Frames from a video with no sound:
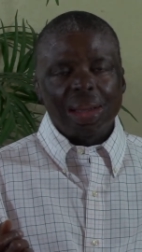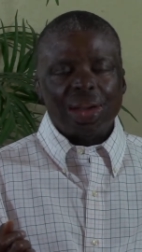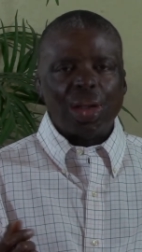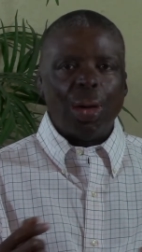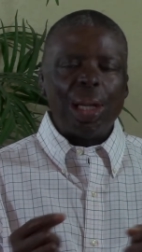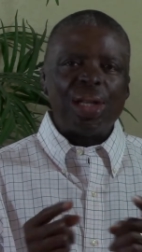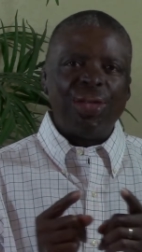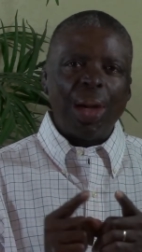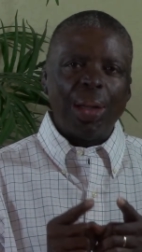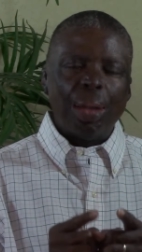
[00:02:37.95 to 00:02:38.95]
So it's
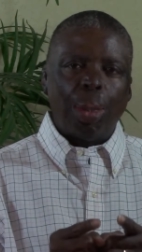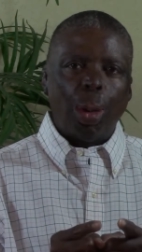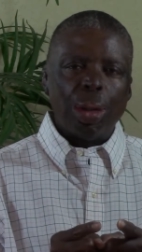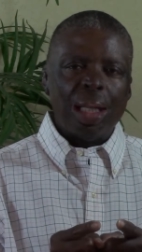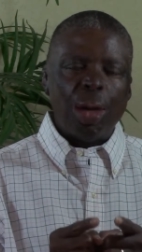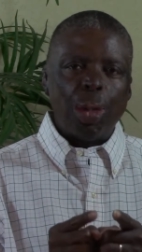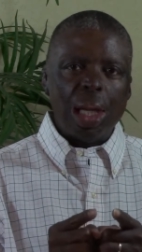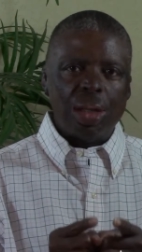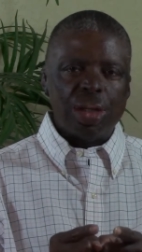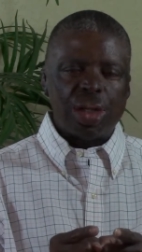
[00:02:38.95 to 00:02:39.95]
very important that
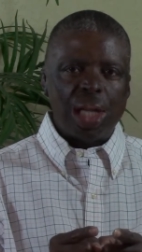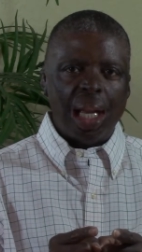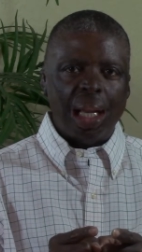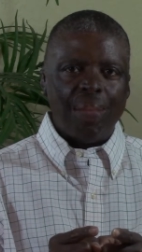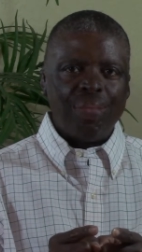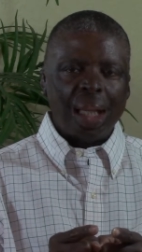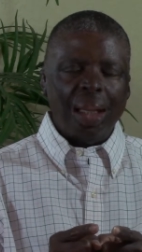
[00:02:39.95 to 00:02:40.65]
we understand